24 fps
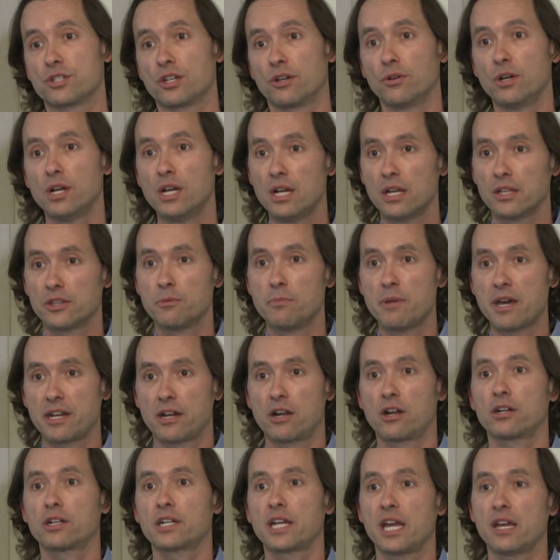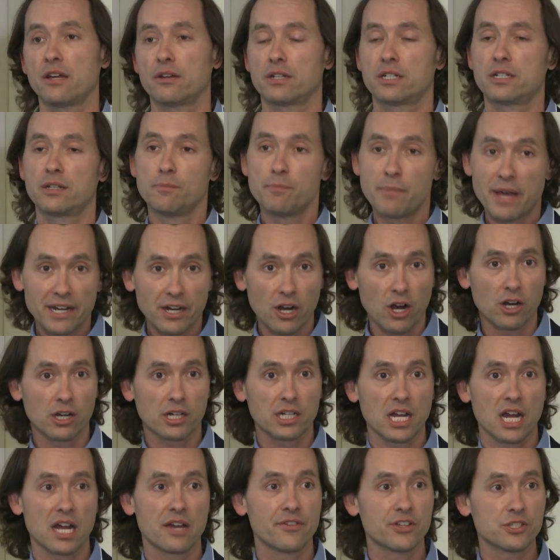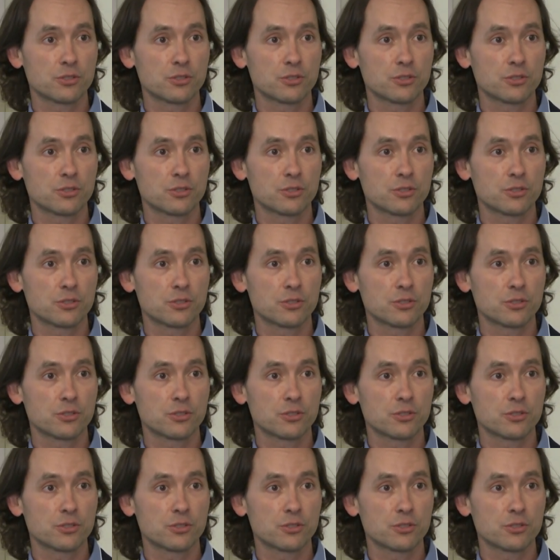So the Meta Archive